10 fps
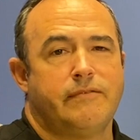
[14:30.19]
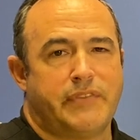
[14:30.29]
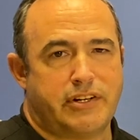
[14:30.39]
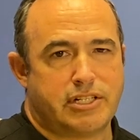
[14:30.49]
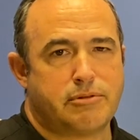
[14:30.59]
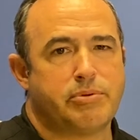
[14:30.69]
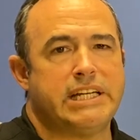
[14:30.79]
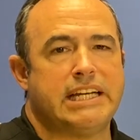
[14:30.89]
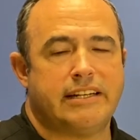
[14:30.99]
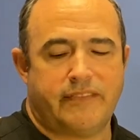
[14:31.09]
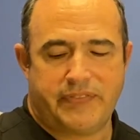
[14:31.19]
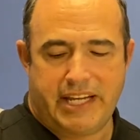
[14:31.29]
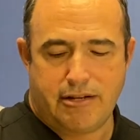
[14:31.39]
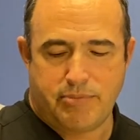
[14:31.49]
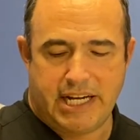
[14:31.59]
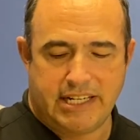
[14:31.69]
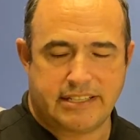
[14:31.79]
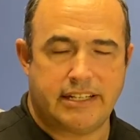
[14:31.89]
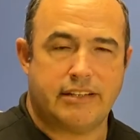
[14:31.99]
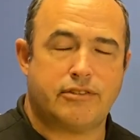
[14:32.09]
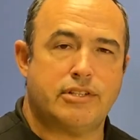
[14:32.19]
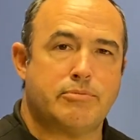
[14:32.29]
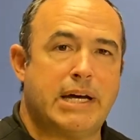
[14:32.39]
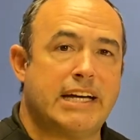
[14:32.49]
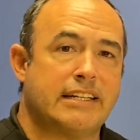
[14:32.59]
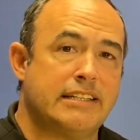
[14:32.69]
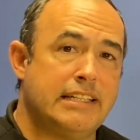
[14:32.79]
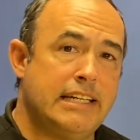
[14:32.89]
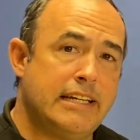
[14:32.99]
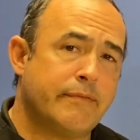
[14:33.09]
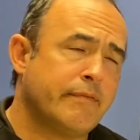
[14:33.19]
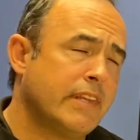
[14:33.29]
are splitting and passing through the back of the knee,